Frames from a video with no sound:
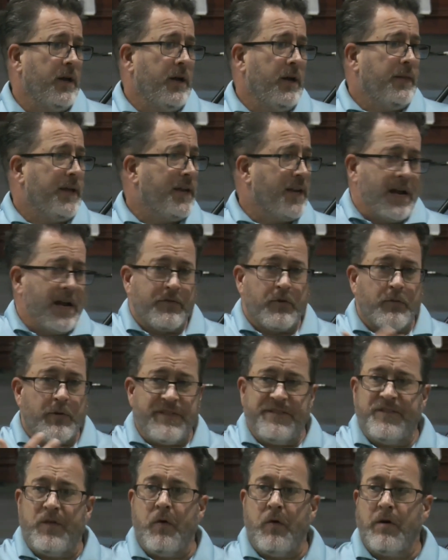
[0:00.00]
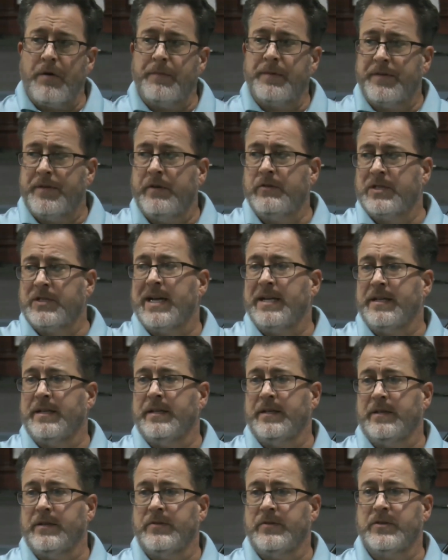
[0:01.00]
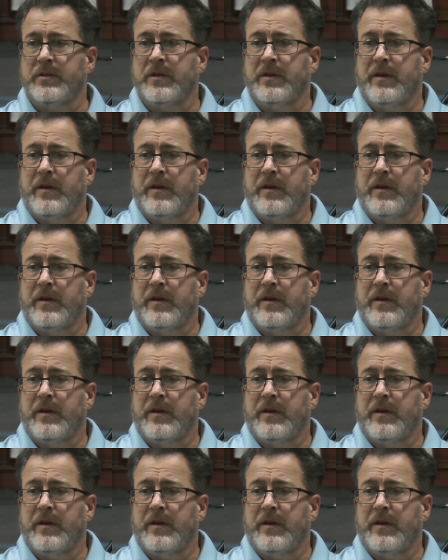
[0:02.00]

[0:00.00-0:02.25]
They never reformed those ideas.